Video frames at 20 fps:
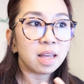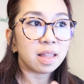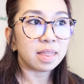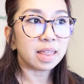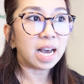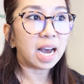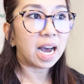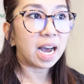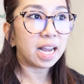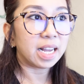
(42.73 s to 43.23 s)

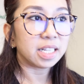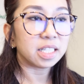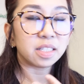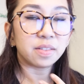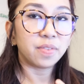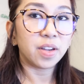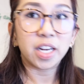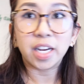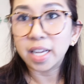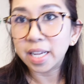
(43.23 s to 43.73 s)
that is
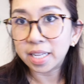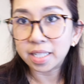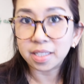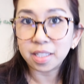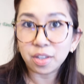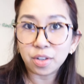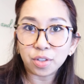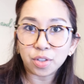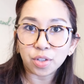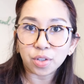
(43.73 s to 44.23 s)
very
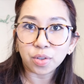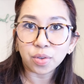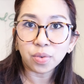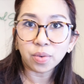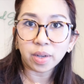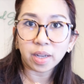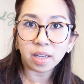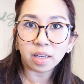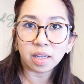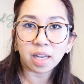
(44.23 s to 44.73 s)
easy to
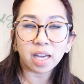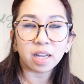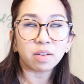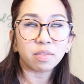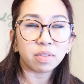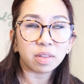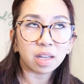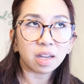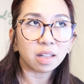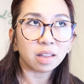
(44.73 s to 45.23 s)
do, and I
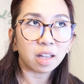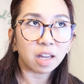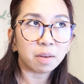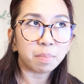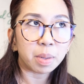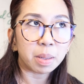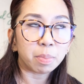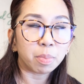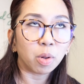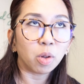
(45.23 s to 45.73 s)
don't think a lot of
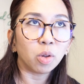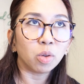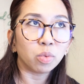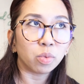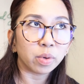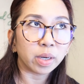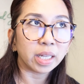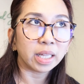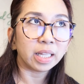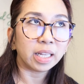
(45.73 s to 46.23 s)
people
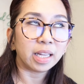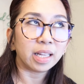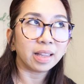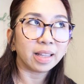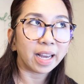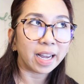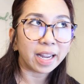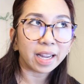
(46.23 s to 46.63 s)
really